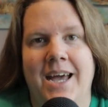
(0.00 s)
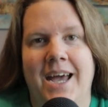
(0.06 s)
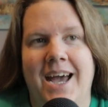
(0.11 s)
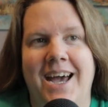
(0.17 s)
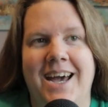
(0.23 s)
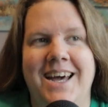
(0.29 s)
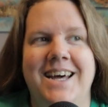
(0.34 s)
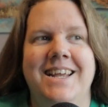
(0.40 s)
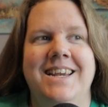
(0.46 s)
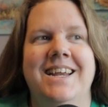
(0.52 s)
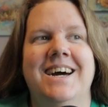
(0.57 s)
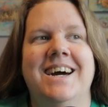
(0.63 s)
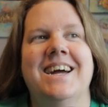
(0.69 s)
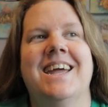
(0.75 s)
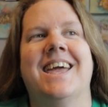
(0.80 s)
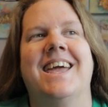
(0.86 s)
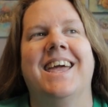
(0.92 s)
And
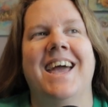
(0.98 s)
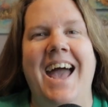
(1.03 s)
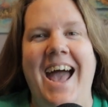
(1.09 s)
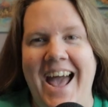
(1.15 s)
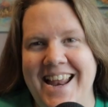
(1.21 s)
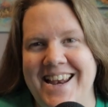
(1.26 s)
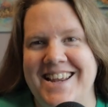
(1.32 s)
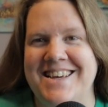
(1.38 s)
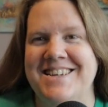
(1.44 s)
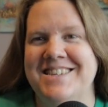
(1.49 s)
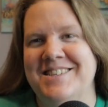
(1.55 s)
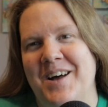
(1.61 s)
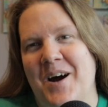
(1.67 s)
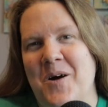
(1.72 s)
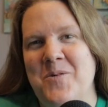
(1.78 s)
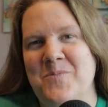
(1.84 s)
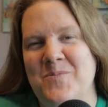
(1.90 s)
again, his
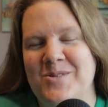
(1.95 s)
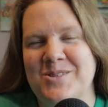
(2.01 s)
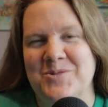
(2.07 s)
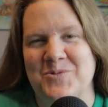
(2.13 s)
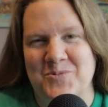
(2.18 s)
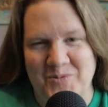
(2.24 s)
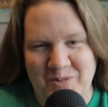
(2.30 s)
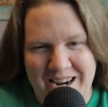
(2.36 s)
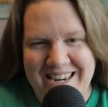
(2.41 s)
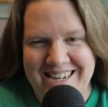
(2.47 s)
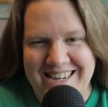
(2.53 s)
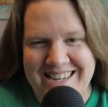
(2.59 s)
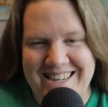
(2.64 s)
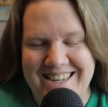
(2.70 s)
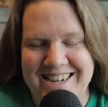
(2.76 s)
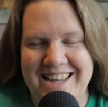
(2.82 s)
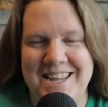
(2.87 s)
home was
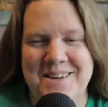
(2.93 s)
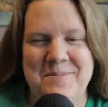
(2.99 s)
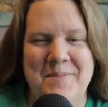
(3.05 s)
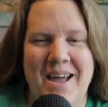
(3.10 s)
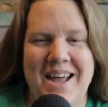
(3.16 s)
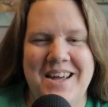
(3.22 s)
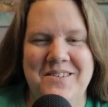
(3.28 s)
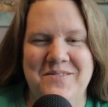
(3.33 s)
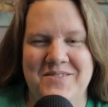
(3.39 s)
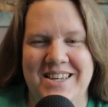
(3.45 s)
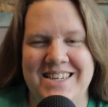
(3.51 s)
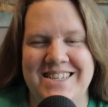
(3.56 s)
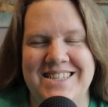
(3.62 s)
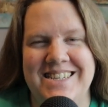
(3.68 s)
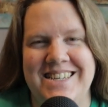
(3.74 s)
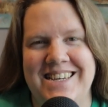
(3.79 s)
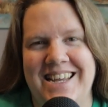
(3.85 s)
raided in May of
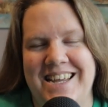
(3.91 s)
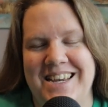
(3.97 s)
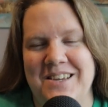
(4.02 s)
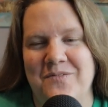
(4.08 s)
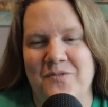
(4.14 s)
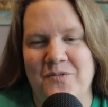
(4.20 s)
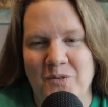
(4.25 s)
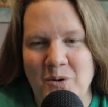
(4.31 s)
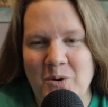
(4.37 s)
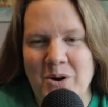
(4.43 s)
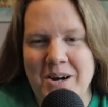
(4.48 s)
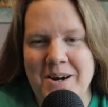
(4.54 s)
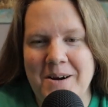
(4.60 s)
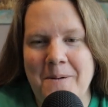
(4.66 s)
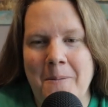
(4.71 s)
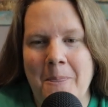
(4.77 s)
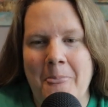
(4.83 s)

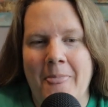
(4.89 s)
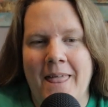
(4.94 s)
1984.